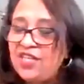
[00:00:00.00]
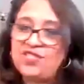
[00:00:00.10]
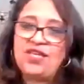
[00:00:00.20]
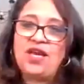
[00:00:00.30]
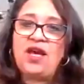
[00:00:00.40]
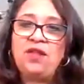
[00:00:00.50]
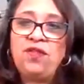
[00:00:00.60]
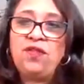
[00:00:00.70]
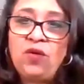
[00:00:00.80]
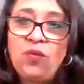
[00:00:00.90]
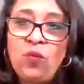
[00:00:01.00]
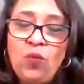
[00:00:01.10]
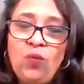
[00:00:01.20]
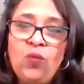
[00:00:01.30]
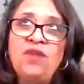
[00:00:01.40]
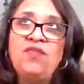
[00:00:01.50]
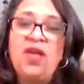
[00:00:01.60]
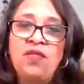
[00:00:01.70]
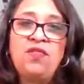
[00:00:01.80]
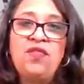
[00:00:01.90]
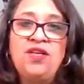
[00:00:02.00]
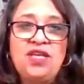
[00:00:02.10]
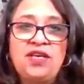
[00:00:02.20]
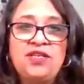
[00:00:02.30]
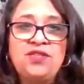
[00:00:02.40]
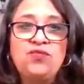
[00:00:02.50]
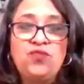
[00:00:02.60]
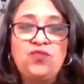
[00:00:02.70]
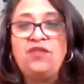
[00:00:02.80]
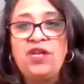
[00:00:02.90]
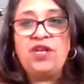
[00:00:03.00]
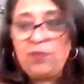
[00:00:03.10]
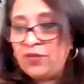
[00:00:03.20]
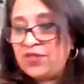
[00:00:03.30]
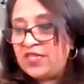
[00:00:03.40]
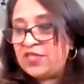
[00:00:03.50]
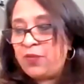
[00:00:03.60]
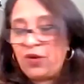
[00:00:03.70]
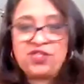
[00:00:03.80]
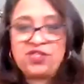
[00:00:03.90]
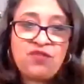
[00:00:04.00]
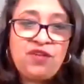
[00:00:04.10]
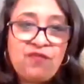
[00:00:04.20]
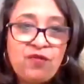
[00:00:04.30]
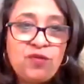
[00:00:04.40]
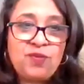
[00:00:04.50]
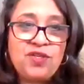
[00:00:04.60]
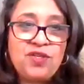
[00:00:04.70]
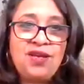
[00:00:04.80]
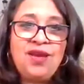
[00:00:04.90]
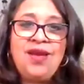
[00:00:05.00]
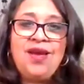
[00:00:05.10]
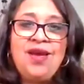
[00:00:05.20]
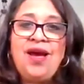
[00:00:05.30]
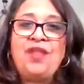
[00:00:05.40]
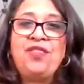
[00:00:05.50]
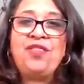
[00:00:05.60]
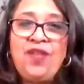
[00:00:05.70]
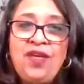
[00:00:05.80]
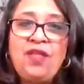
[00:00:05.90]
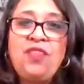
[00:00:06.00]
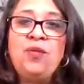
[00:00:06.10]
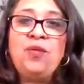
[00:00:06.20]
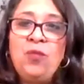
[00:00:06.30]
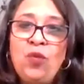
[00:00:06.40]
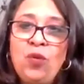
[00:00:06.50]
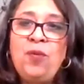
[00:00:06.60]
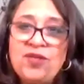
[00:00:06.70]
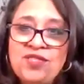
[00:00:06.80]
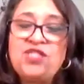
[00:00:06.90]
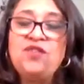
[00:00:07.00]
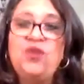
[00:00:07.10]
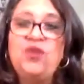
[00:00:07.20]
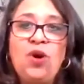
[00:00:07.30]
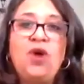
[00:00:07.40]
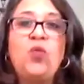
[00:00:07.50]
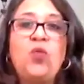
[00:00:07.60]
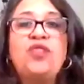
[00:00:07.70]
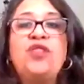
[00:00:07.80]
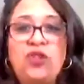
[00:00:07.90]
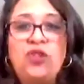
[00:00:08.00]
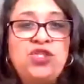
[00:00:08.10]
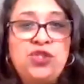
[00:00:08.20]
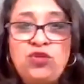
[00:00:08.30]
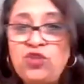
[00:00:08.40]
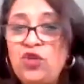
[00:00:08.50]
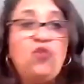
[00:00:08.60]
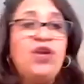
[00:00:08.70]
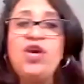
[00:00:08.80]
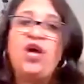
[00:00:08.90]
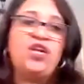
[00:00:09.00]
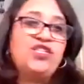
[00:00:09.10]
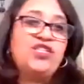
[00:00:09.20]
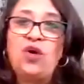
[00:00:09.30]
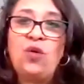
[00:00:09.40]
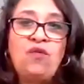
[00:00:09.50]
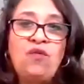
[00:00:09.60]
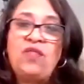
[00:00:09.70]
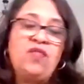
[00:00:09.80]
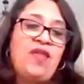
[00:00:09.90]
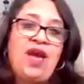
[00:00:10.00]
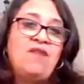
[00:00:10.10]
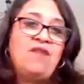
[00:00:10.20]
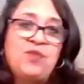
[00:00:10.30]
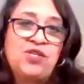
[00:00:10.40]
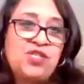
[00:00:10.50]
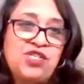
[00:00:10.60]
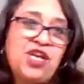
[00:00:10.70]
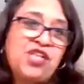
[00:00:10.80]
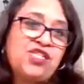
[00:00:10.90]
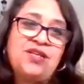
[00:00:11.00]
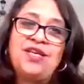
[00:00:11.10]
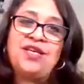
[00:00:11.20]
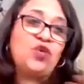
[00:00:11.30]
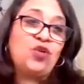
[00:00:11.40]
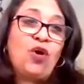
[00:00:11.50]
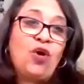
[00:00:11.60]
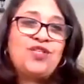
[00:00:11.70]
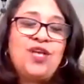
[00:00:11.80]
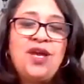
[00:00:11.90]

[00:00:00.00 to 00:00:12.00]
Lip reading: just say, I think one of the other things that is really, really important is positive reinforcement. I think the more positive you are with the children, regardless of whether they have special educational needs or not,